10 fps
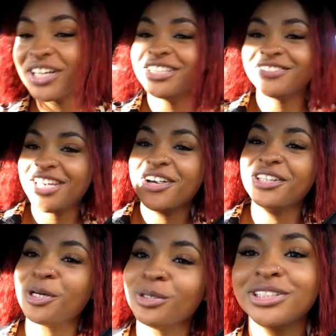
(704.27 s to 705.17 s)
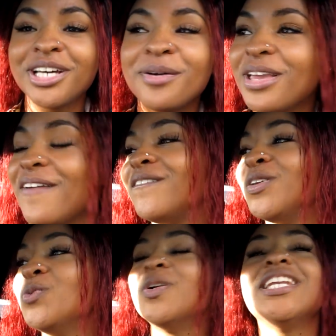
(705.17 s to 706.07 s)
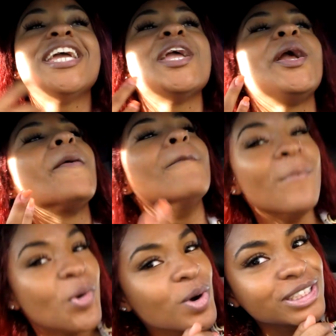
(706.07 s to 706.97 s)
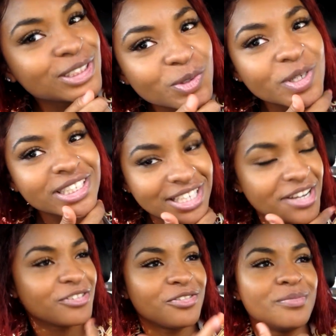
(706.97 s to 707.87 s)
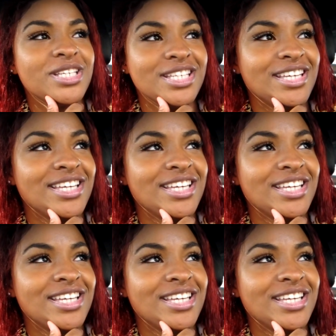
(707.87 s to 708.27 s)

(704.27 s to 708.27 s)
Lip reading: Give this video a thumbs up if you want to hear more story times from me.